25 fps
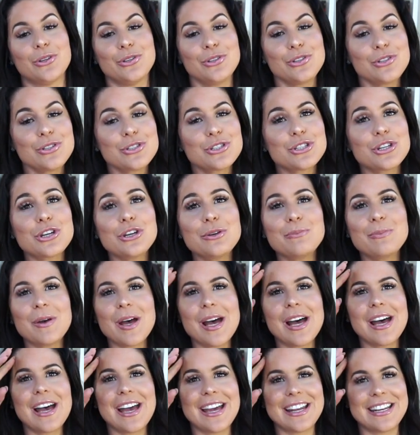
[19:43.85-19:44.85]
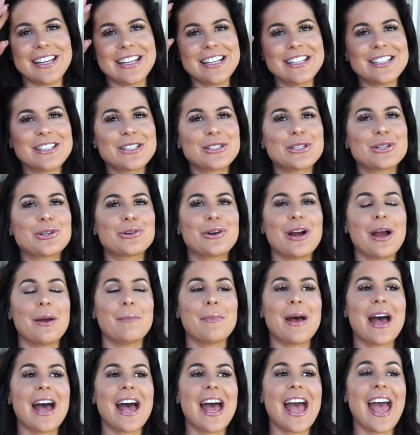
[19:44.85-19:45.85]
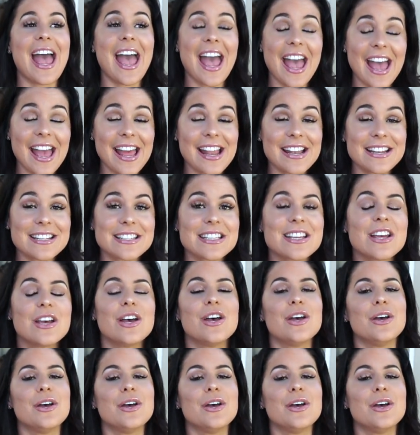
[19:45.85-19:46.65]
YouTuber and Instagrammer and